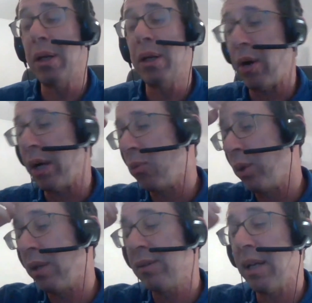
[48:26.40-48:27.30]

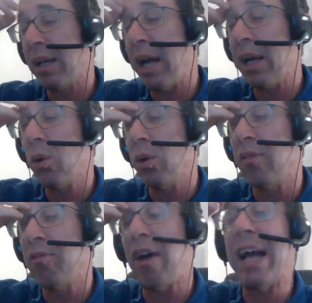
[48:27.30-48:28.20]
right-wing, a guy
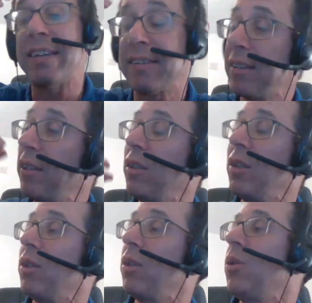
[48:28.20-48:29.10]
called Weiss,
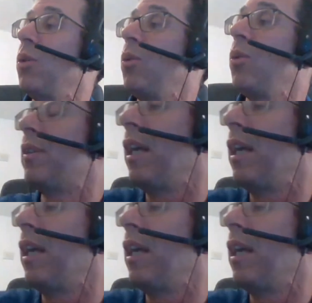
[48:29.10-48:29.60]
who's